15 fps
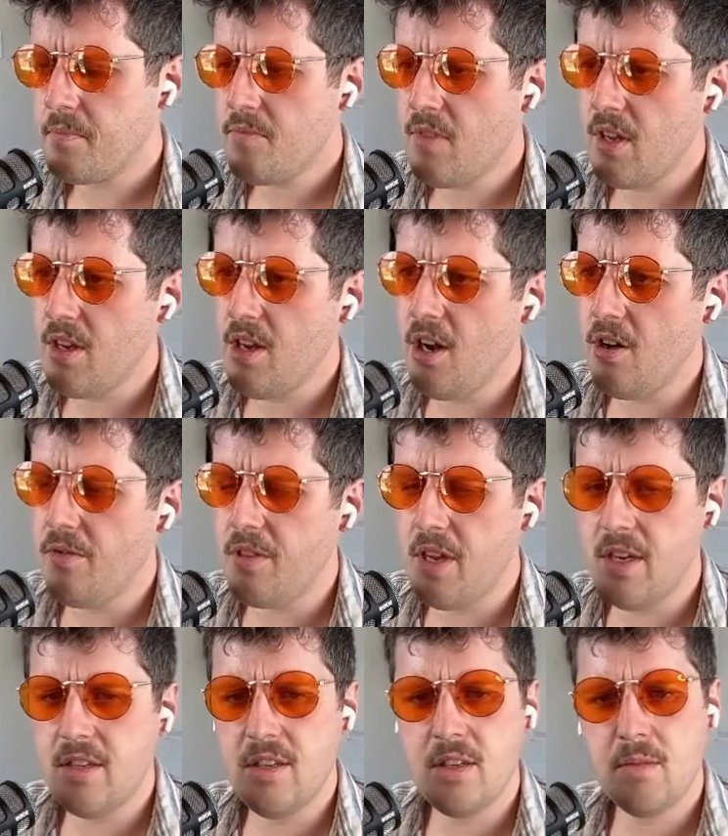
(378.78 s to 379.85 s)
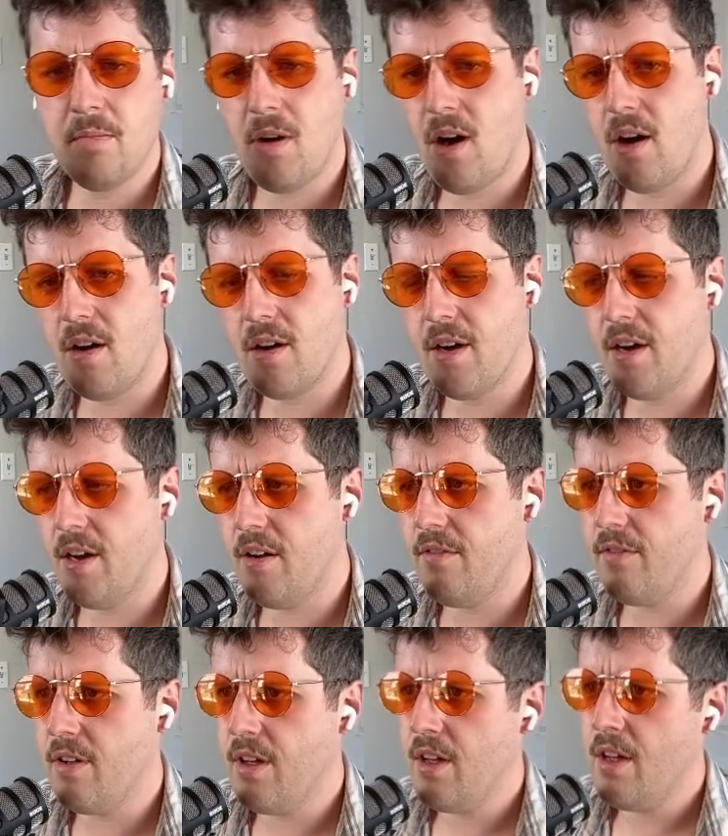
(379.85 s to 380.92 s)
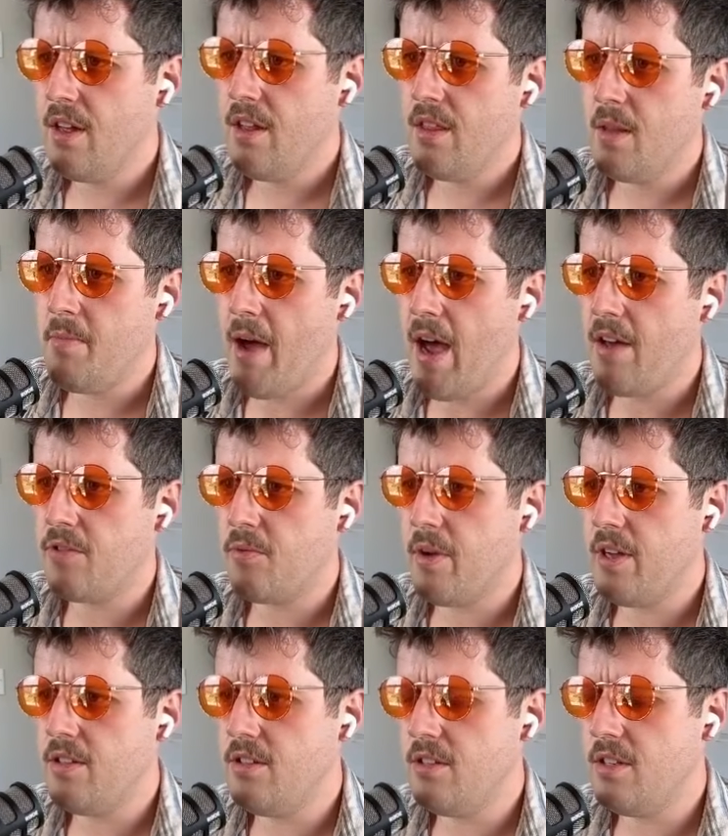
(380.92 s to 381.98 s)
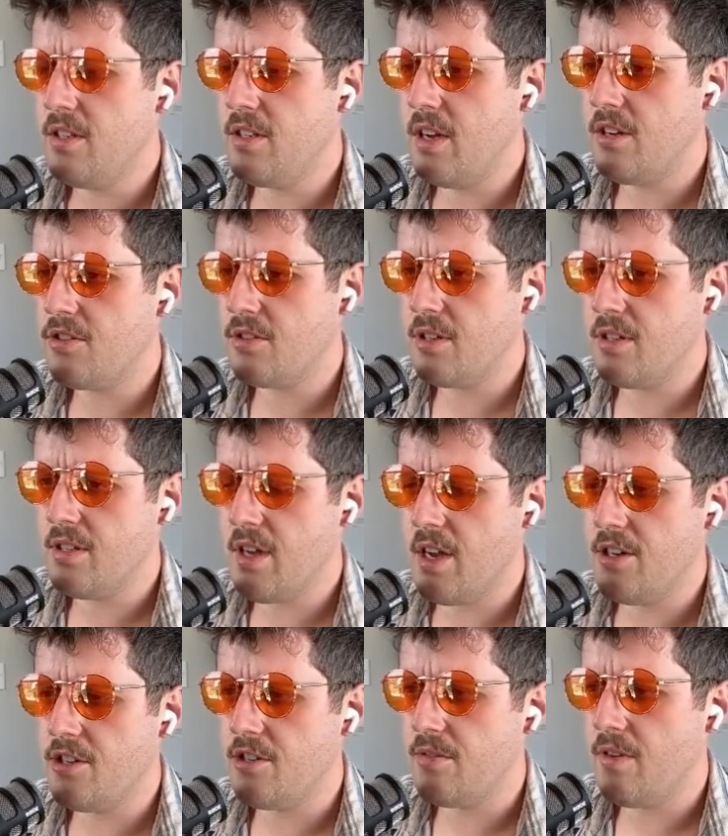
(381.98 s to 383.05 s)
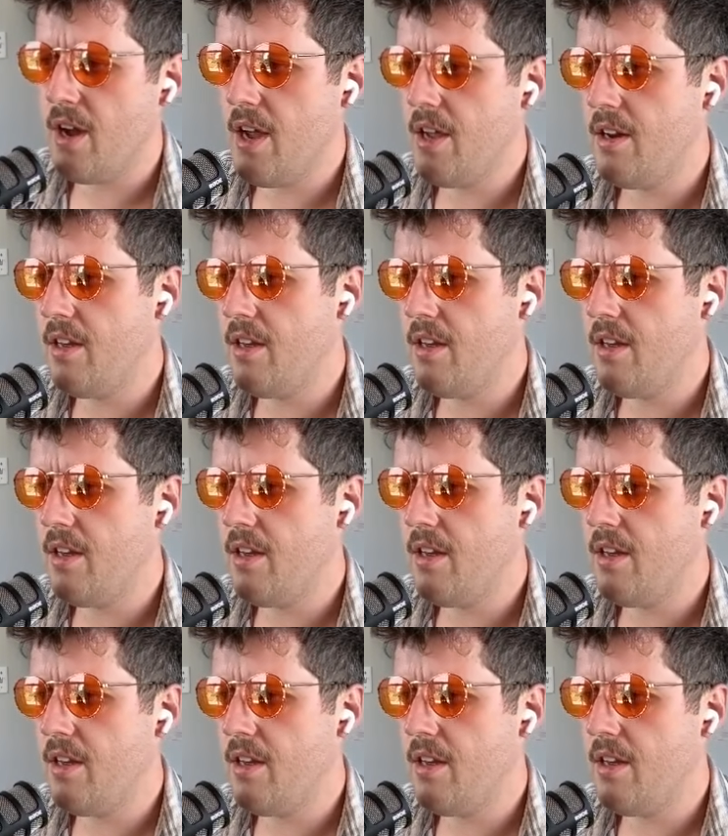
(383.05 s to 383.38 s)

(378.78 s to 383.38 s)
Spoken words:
you know, this is part of the pathway to decentralization, right?